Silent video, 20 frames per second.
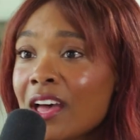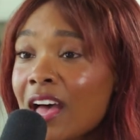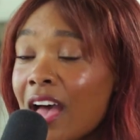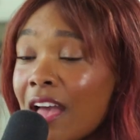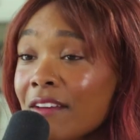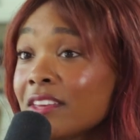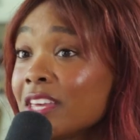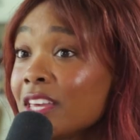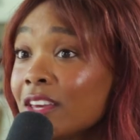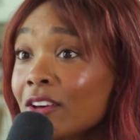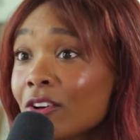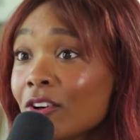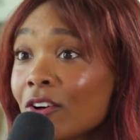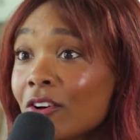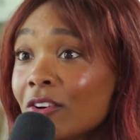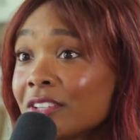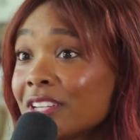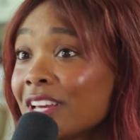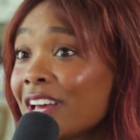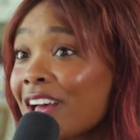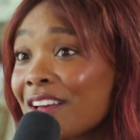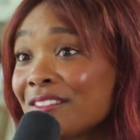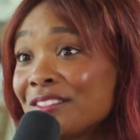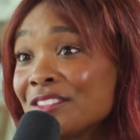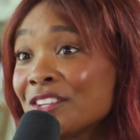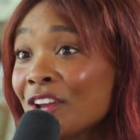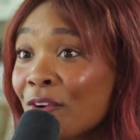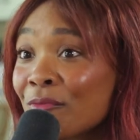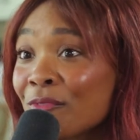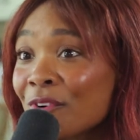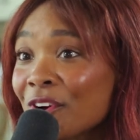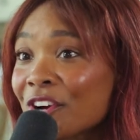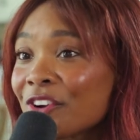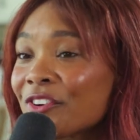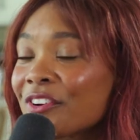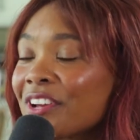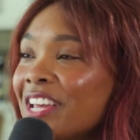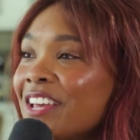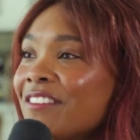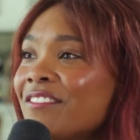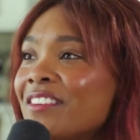I've healed. No more grief.